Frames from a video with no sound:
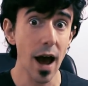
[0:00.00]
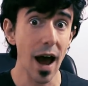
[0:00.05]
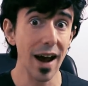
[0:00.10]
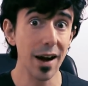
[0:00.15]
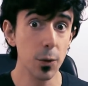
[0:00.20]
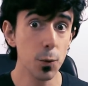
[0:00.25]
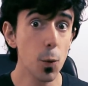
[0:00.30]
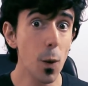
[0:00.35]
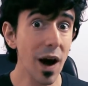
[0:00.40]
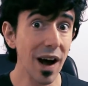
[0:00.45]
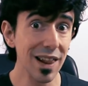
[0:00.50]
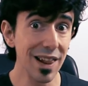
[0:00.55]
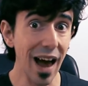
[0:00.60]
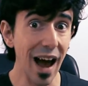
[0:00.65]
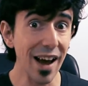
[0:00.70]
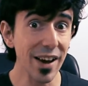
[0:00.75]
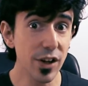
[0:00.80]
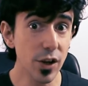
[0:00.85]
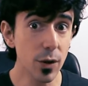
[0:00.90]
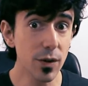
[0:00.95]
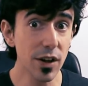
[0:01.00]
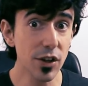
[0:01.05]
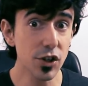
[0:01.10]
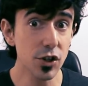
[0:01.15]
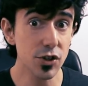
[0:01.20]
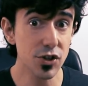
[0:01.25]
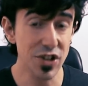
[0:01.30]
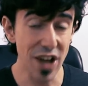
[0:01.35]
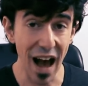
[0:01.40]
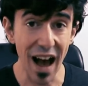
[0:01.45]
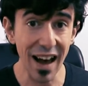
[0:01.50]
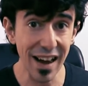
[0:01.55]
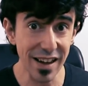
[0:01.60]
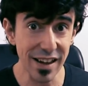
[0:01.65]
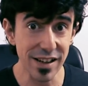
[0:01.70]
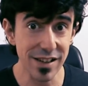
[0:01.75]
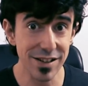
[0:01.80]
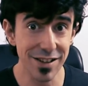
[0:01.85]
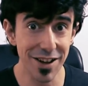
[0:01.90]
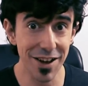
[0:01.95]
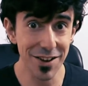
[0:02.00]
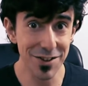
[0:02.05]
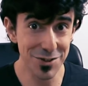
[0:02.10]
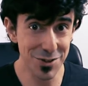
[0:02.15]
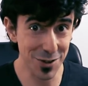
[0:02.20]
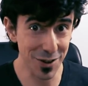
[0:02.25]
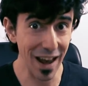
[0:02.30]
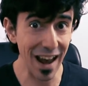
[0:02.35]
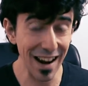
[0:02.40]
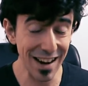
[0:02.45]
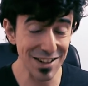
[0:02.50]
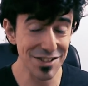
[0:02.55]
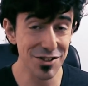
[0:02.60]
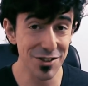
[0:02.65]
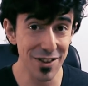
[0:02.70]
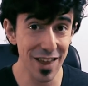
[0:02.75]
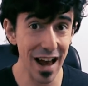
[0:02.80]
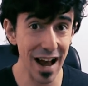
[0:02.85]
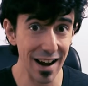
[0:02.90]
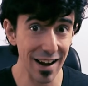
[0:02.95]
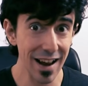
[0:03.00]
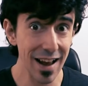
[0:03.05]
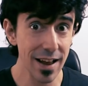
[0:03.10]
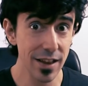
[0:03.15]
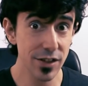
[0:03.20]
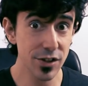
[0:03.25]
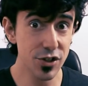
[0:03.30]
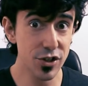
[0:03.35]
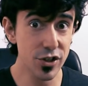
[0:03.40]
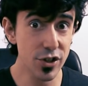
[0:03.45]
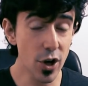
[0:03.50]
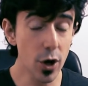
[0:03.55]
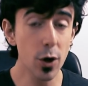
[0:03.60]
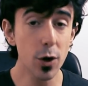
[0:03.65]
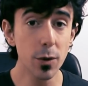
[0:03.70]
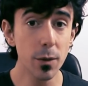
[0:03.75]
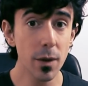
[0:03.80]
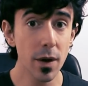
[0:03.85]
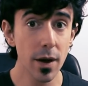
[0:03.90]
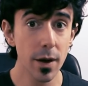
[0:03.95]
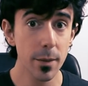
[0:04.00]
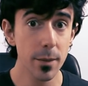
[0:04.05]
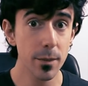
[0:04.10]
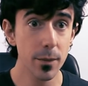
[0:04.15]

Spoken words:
And while I know that you're dying to get into that, there's no